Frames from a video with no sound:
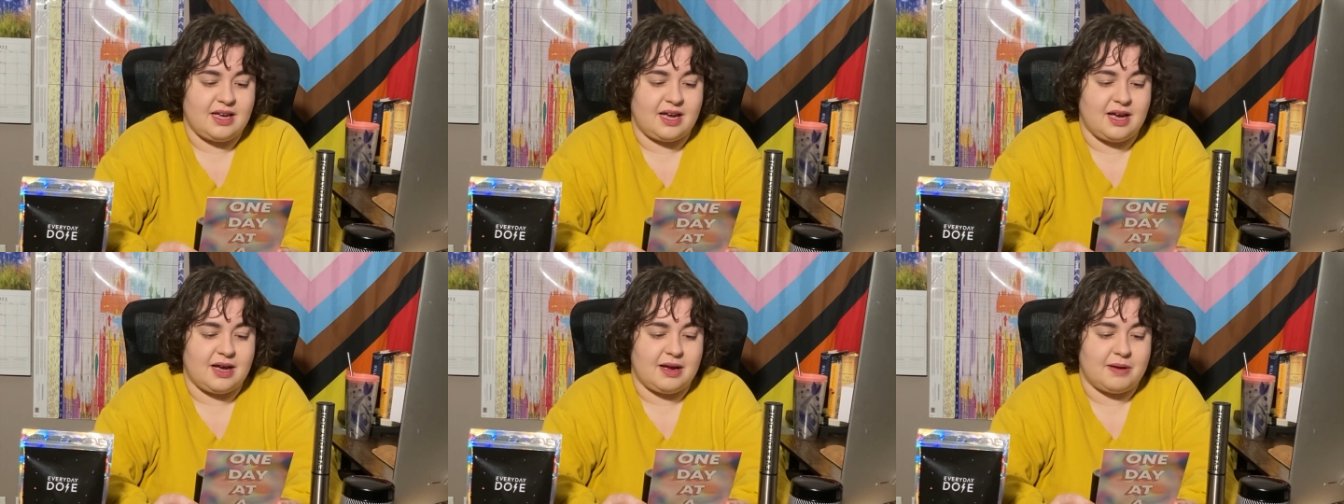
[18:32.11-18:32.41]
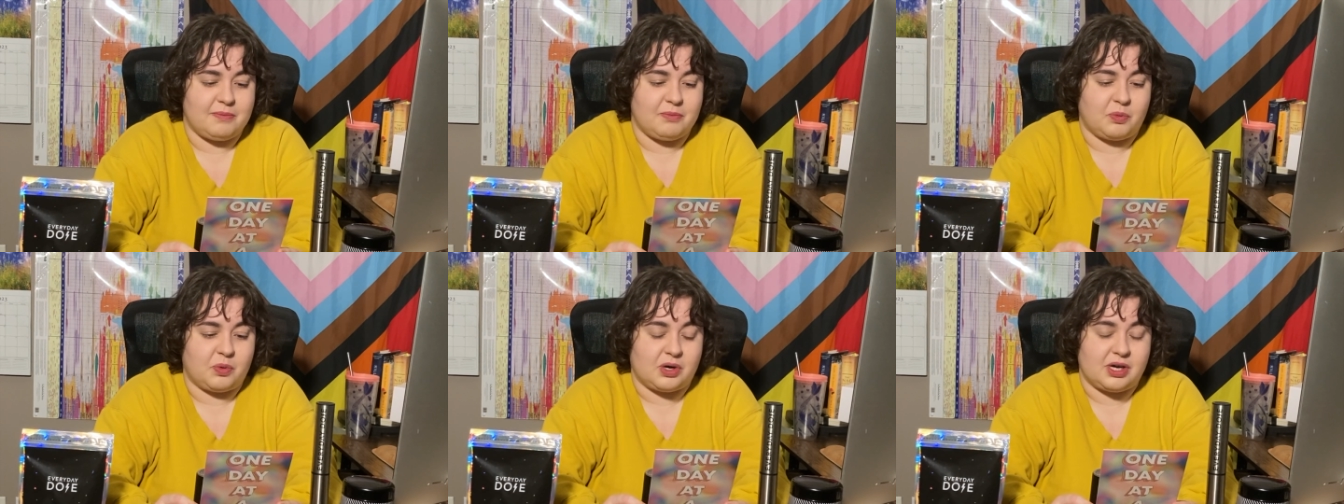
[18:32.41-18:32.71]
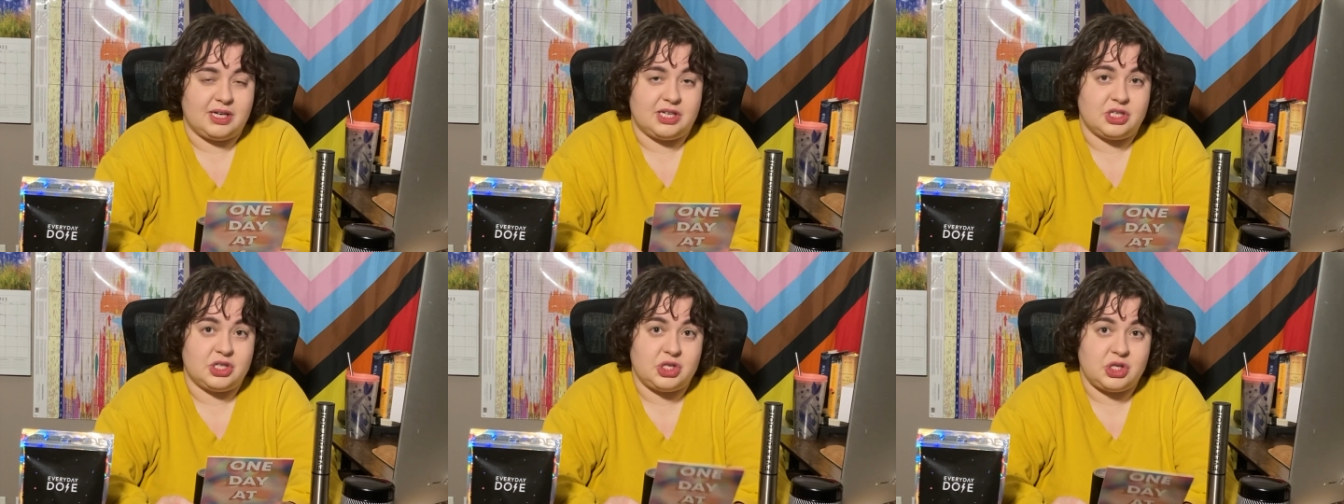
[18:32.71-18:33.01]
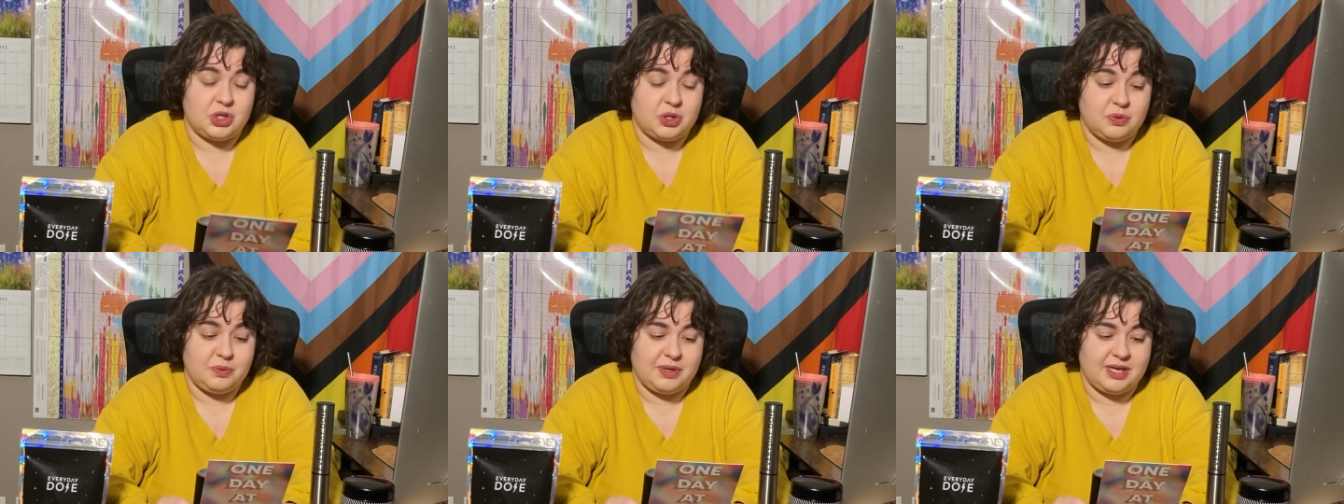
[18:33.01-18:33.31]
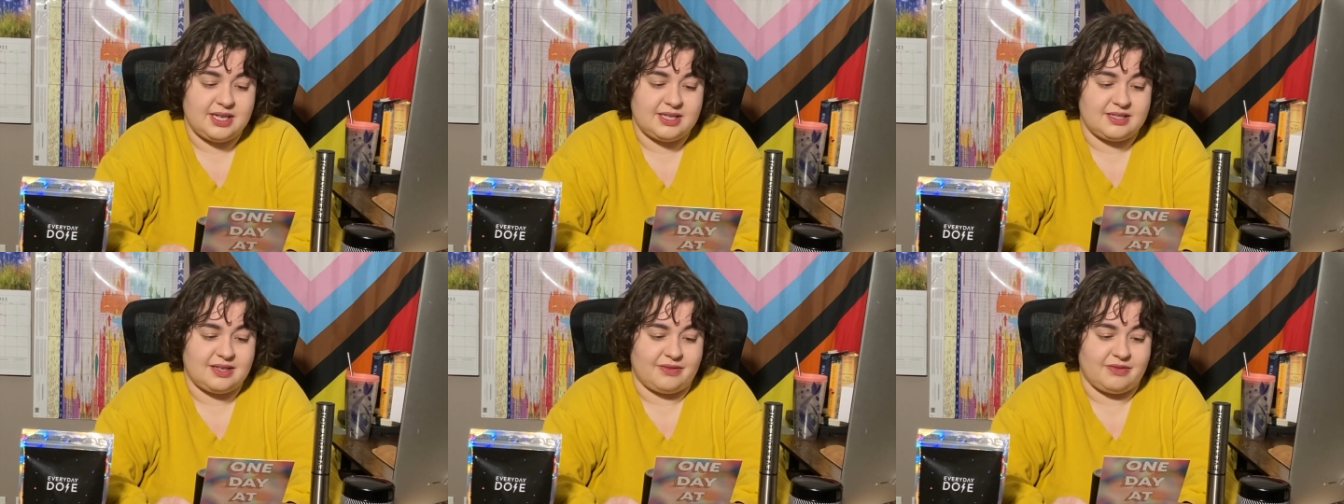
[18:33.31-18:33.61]
um, we're in two
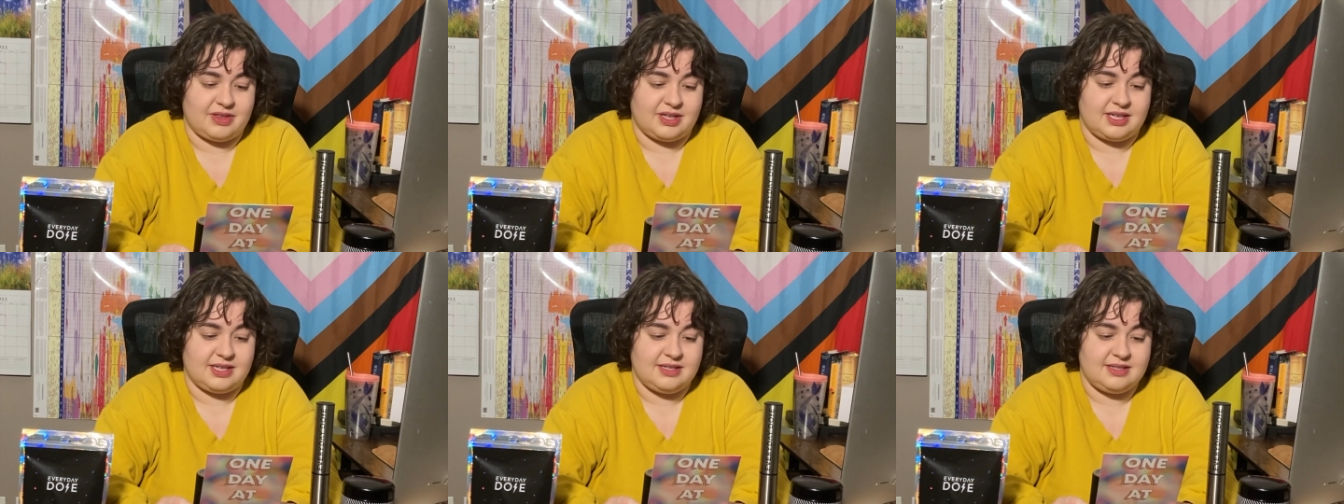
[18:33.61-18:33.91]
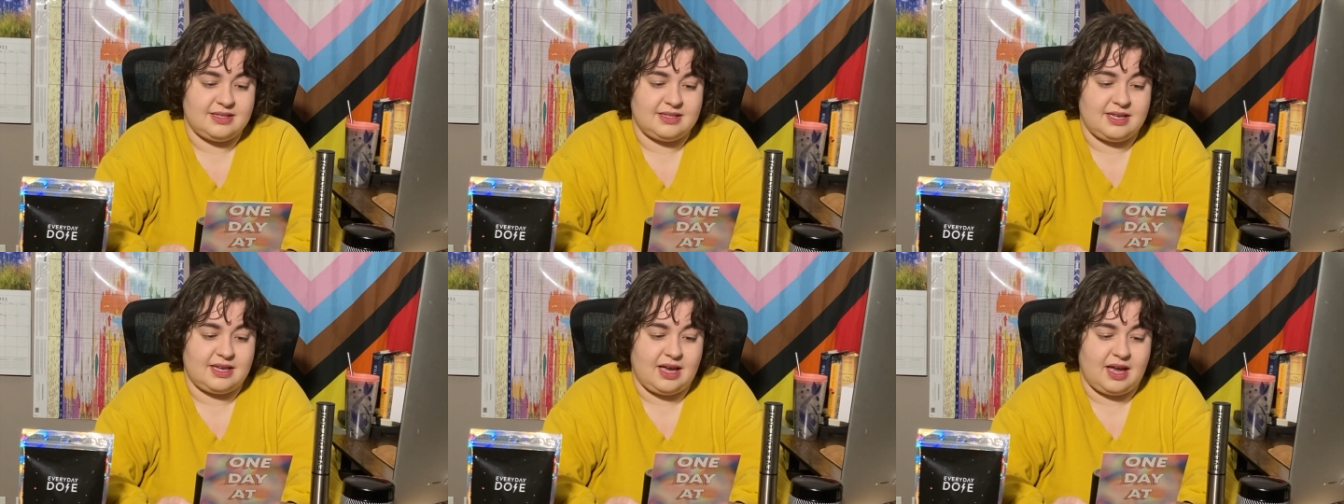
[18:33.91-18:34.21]
weeks of this.